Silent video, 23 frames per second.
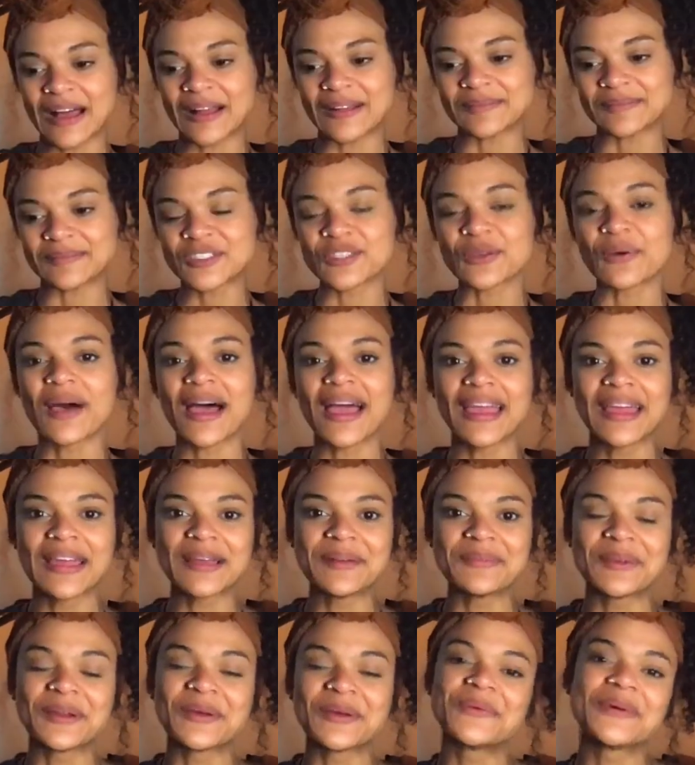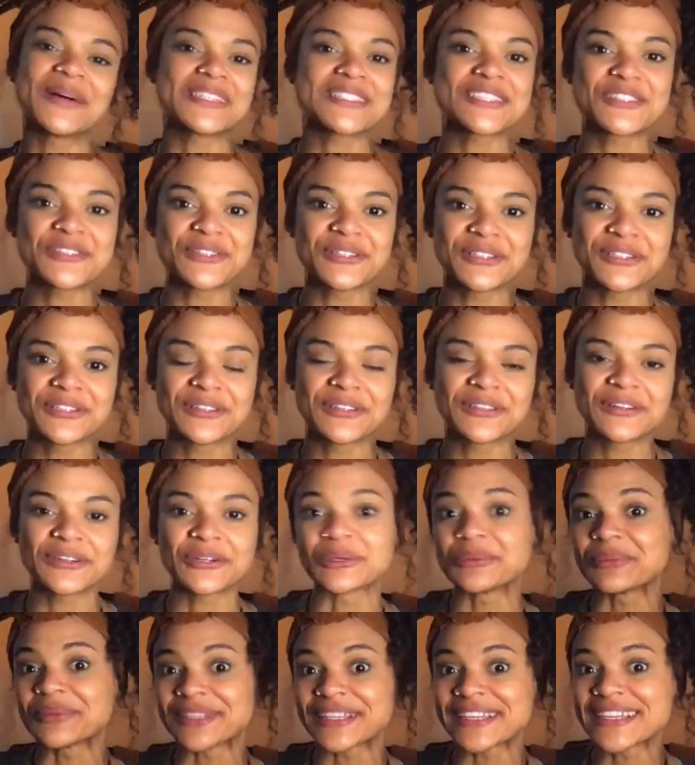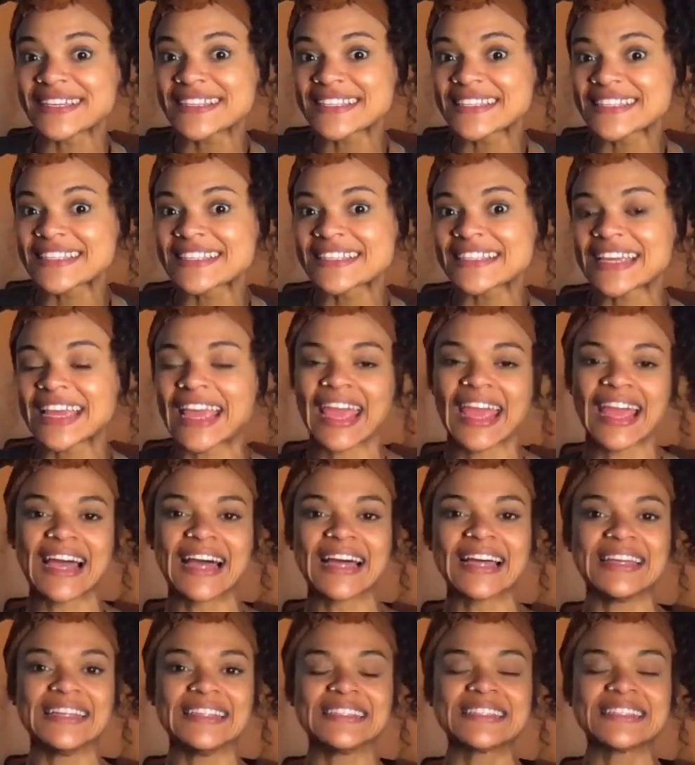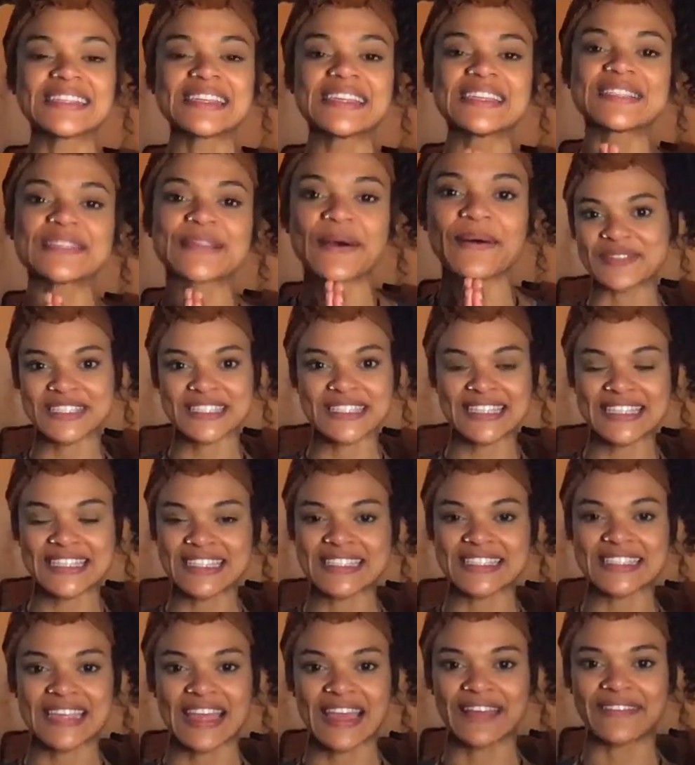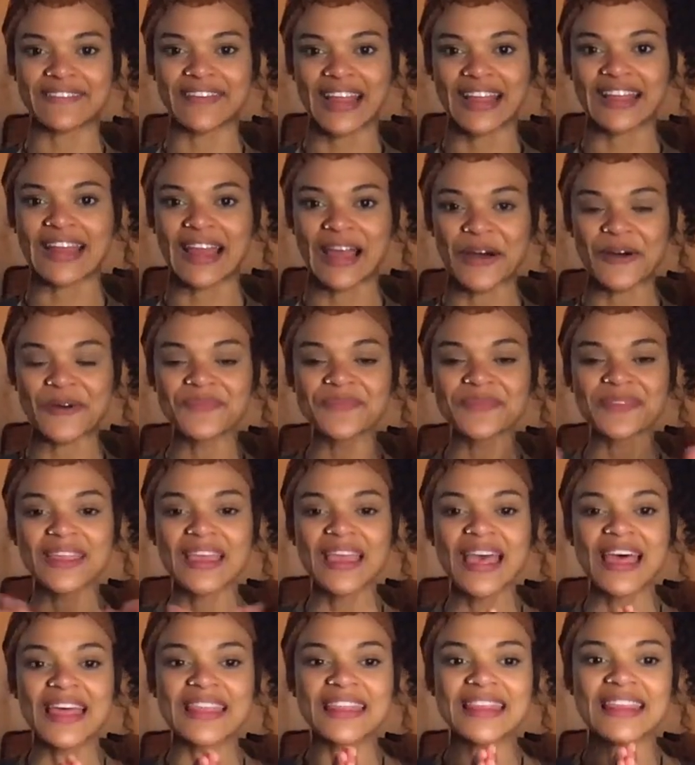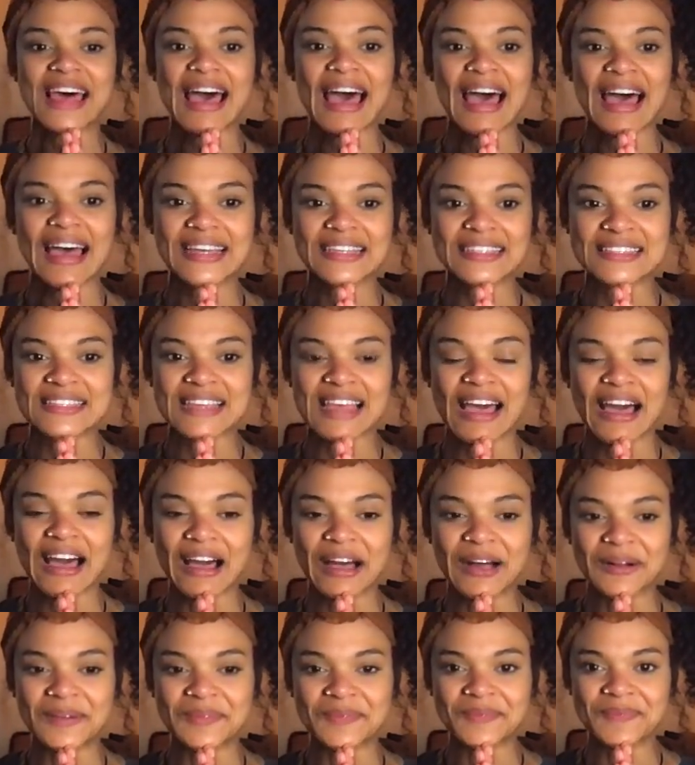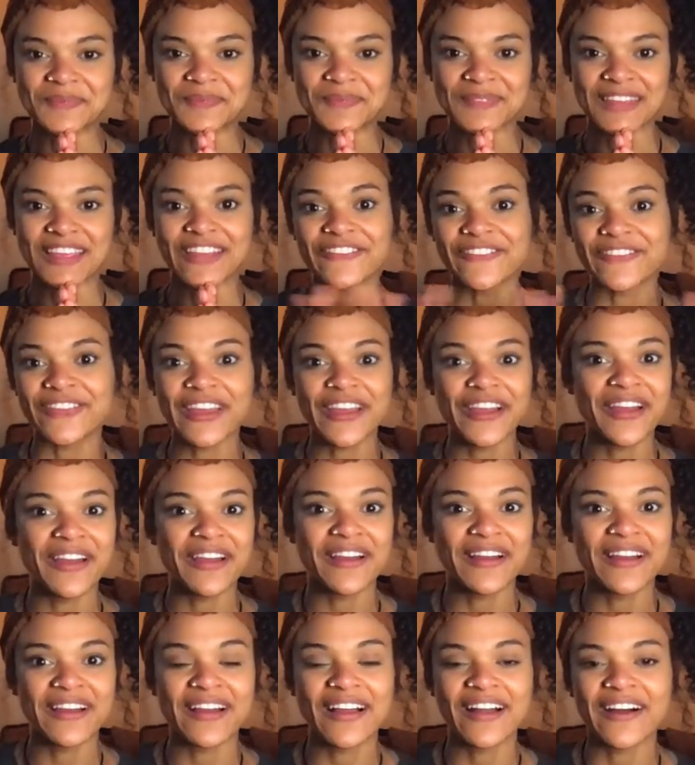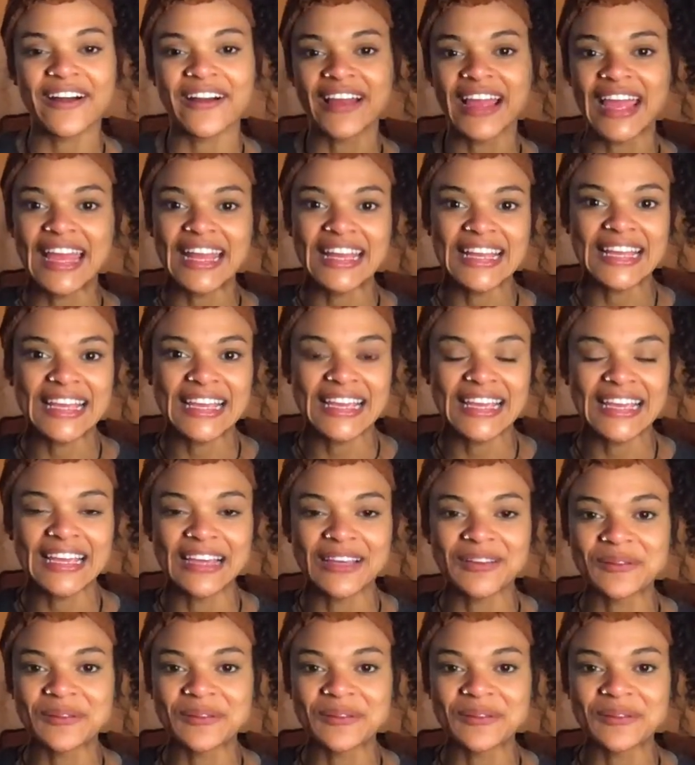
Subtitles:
So I am a Western herbalist, and so I'm just going to say right now that if there are any